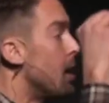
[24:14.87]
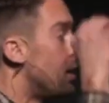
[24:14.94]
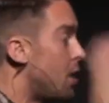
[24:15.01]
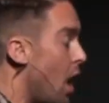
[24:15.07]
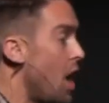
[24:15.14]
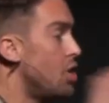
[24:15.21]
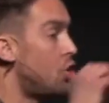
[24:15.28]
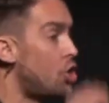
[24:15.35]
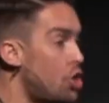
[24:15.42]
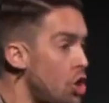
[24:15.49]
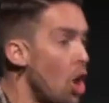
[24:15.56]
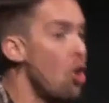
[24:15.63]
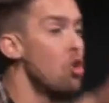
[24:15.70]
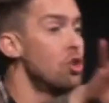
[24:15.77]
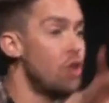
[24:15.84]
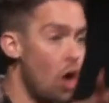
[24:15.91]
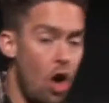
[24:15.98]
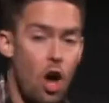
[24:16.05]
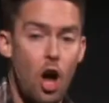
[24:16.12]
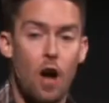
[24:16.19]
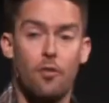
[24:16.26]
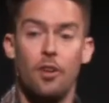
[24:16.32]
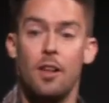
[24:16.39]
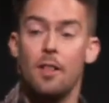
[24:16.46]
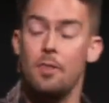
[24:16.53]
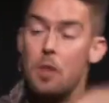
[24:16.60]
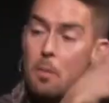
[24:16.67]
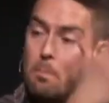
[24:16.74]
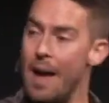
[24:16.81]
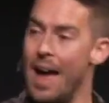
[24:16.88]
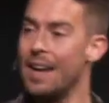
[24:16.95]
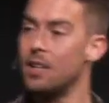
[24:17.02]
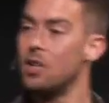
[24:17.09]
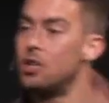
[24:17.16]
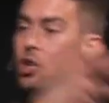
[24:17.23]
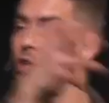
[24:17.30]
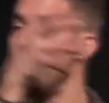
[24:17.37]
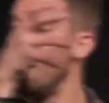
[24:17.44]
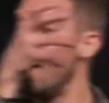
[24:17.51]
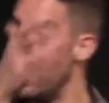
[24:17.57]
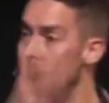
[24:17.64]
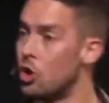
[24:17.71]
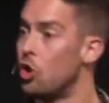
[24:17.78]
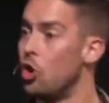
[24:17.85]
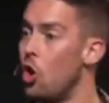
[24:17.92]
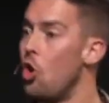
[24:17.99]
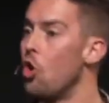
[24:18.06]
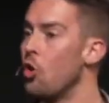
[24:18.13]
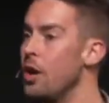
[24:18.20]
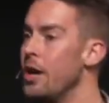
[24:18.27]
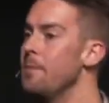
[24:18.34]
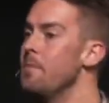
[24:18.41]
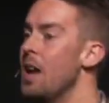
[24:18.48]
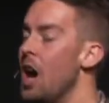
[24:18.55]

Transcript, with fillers: god shows off the magnitude and glory